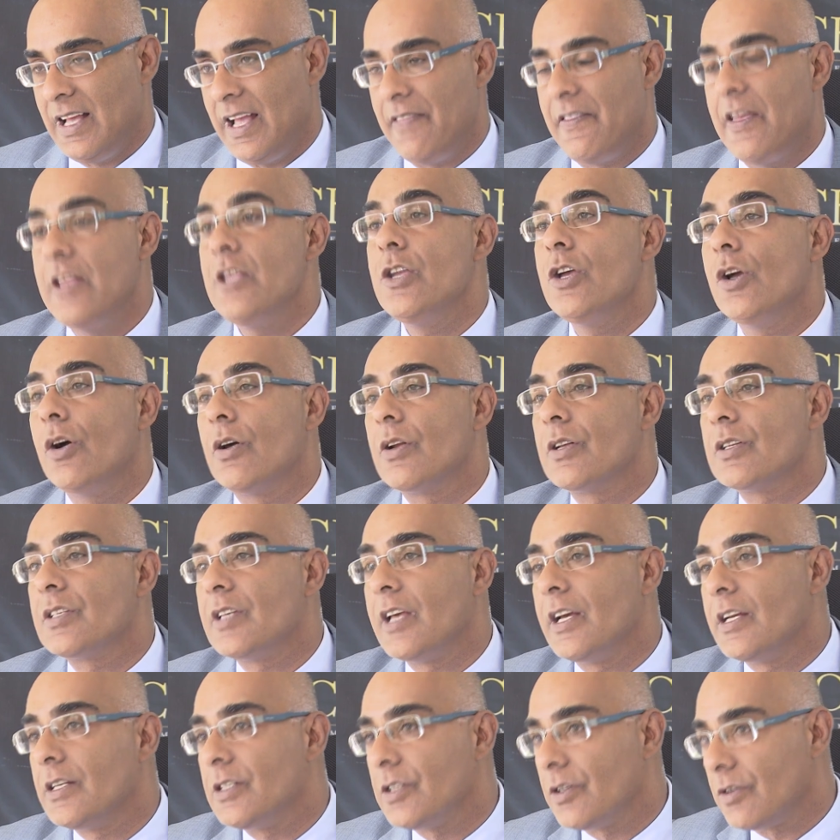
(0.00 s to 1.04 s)
then you've got to
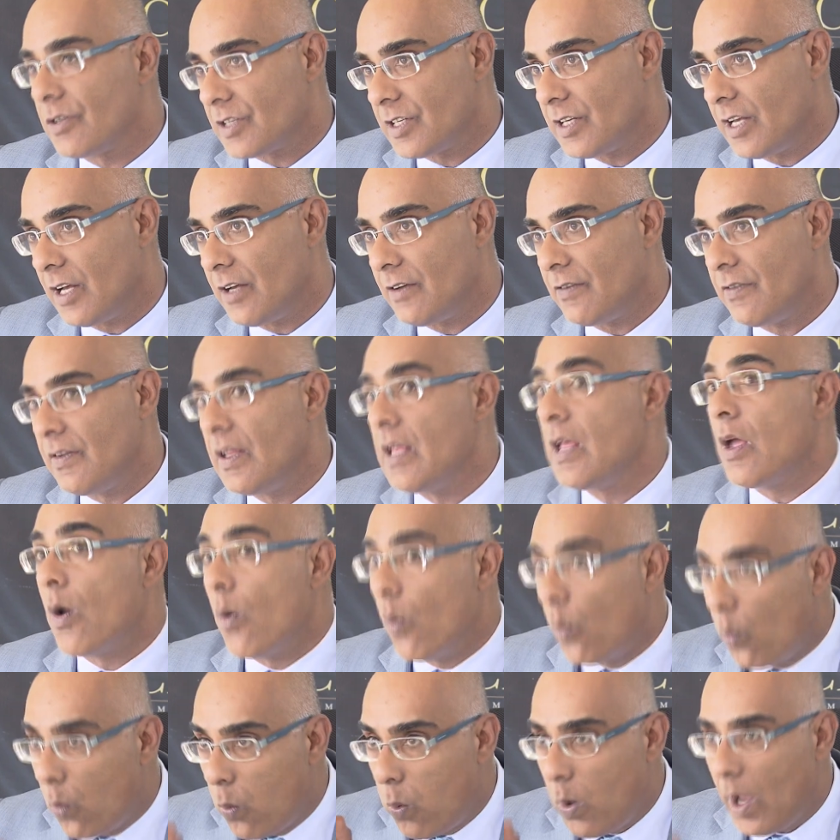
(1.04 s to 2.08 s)
say to yourself,
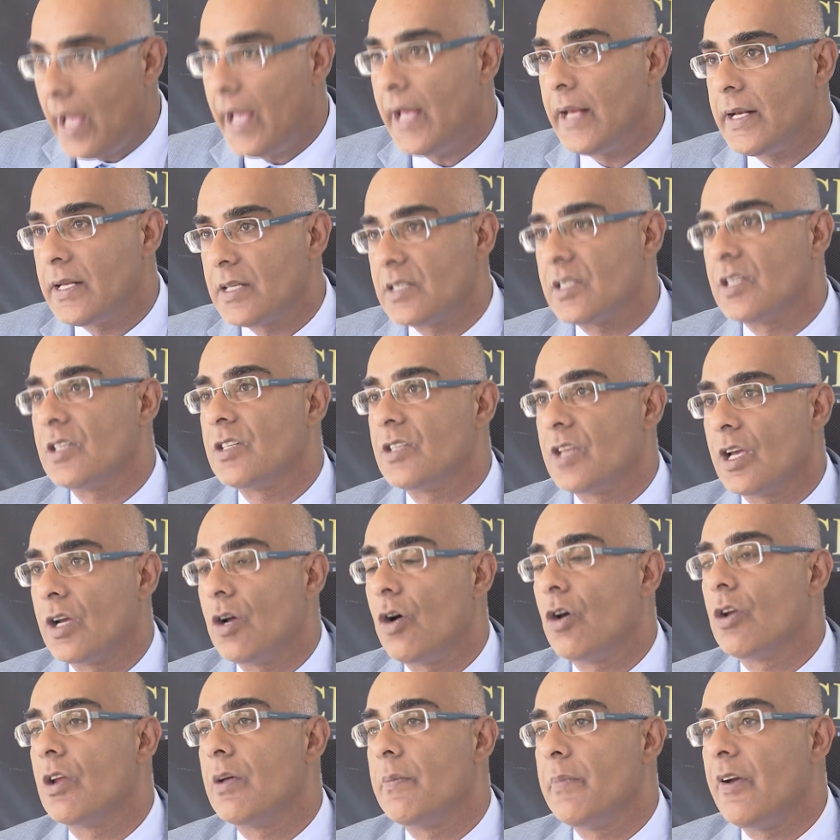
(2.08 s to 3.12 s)
where does this
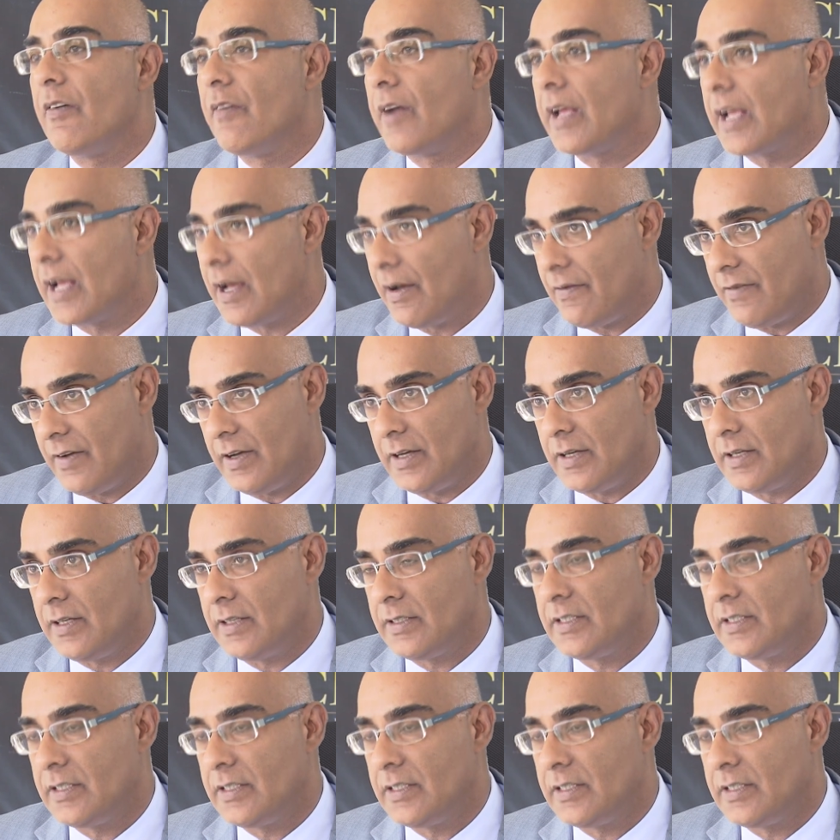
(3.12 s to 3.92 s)
economy recover?